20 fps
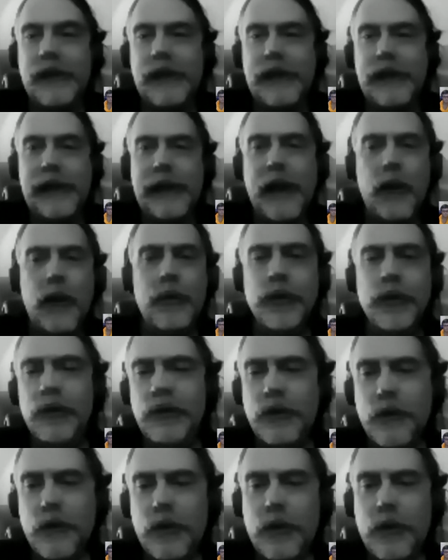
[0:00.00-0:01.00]
And how are you
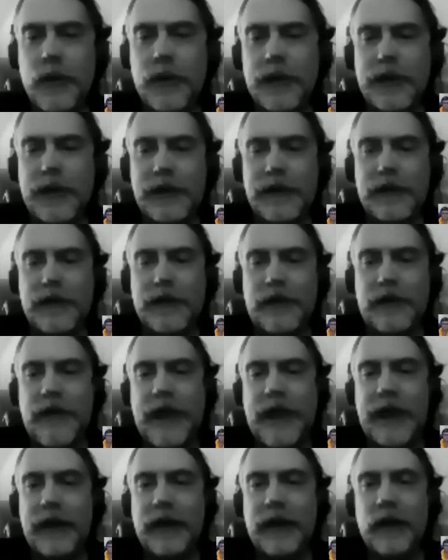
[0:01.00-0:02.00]
doing relative to
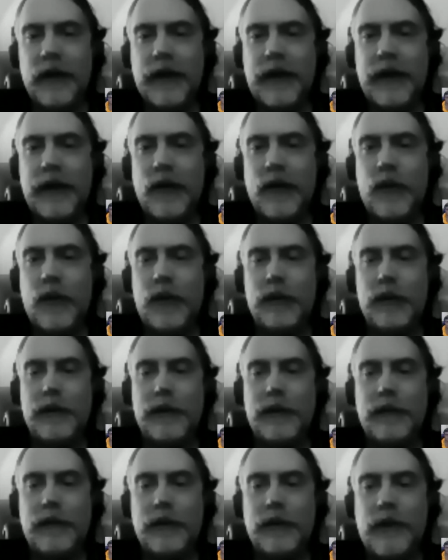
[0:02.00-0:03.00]
that? Okay, well,
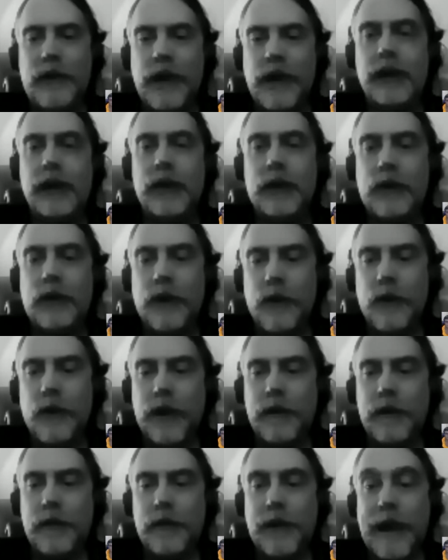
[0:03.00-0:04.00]
if you're not doing
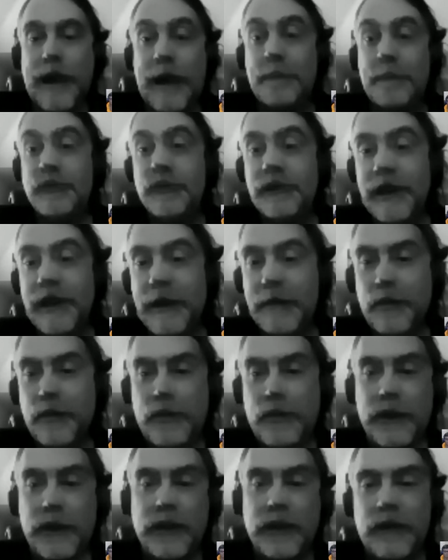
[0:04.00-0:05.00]
well, perhaps at that
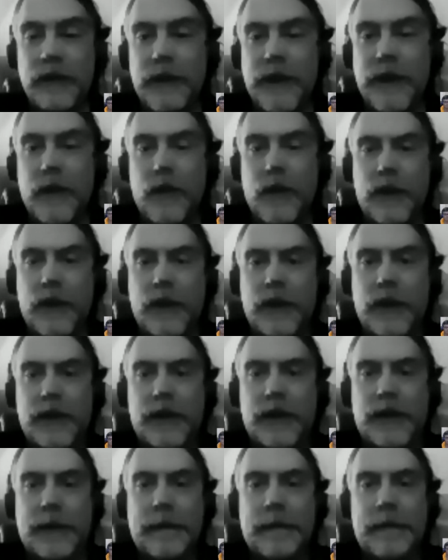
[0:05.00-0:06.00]
point you might want to
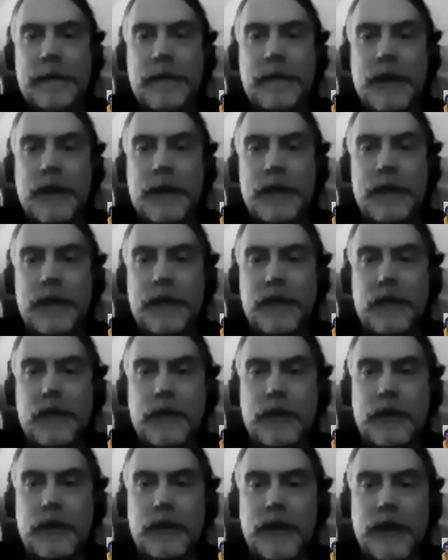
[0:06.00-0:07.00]
um, pick up the
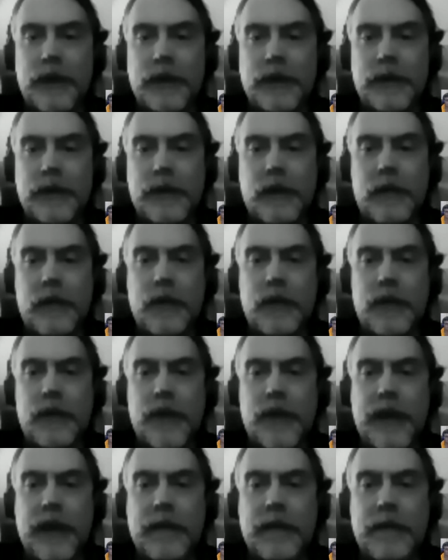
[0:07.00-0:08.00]
phone and get some help with
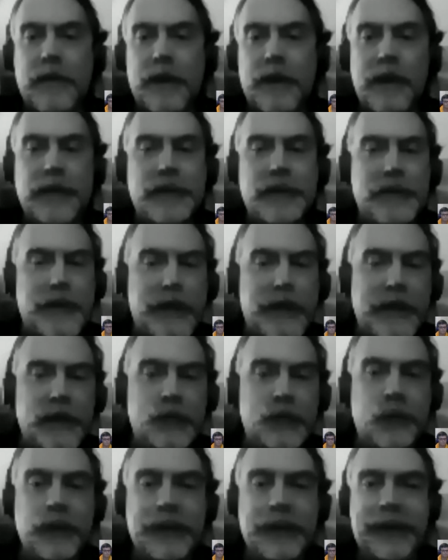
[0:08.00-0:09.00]
that. But it's
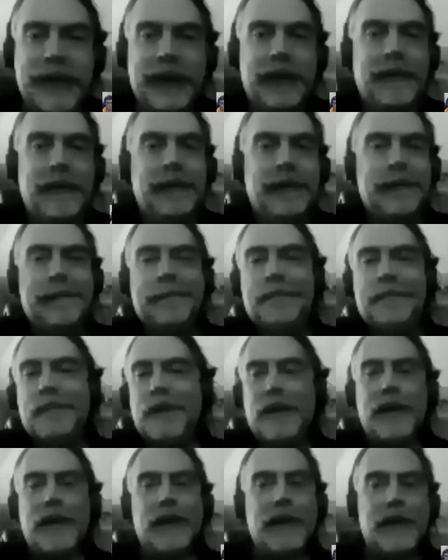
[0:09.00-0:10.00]
it's really,
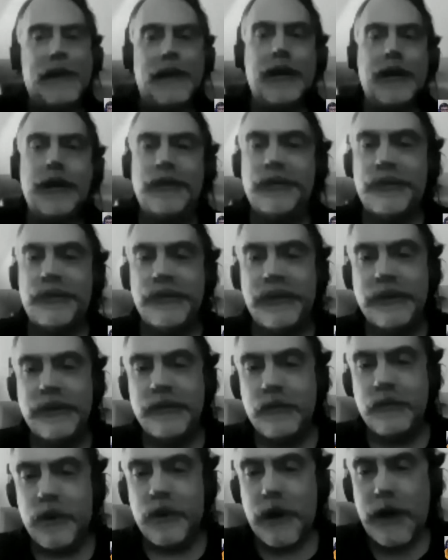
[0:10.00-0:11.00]
you know, it's
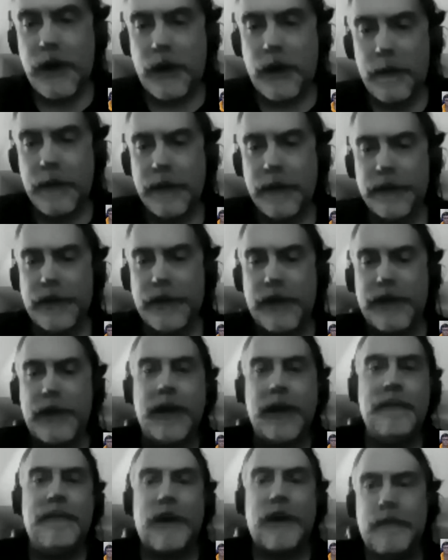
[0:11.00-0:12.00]
it's more to help us
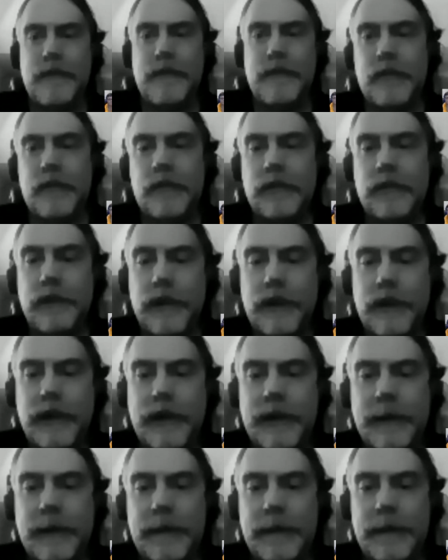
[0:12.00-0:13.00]
identify people
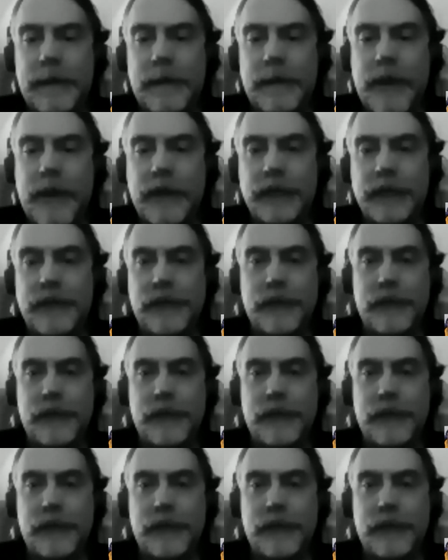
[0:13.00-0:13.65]
um, as